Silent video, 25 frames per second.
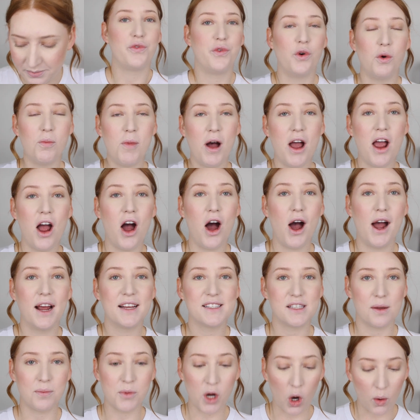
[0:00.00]
For my
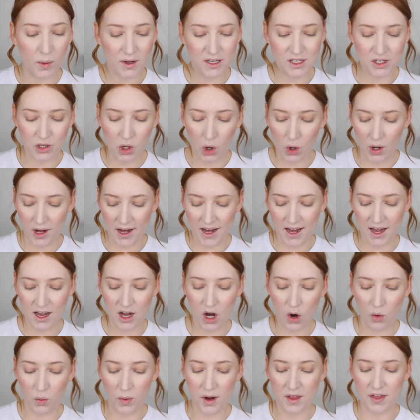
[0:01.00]
eyes, I'm going to go
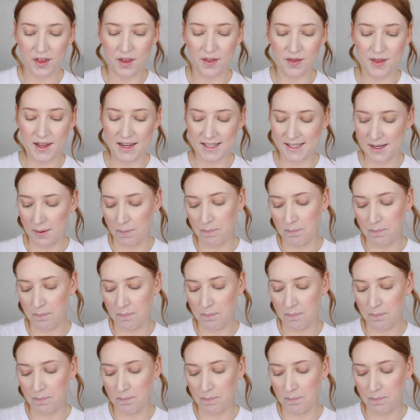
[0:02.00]
in with this